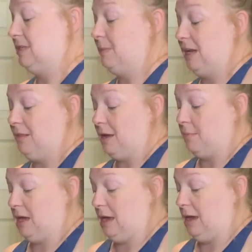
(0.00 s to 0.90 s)
somebody
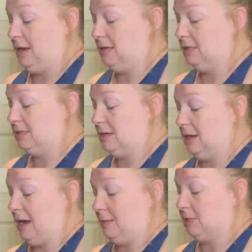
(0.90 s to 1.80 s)
like me is
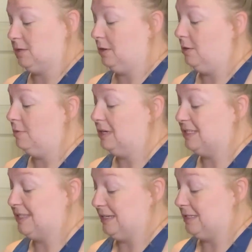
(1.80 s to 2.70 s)
an absolute
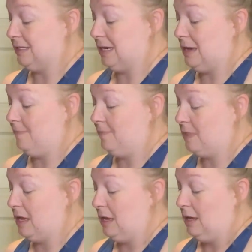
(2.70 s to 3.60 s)
necessity.
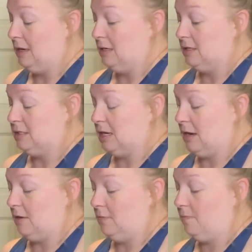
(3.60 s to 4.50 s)

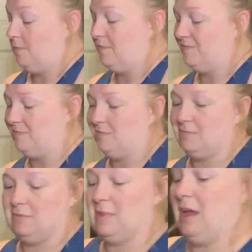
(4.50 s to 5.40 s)
So
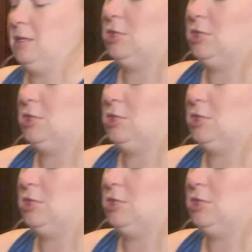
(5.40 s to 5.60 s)
I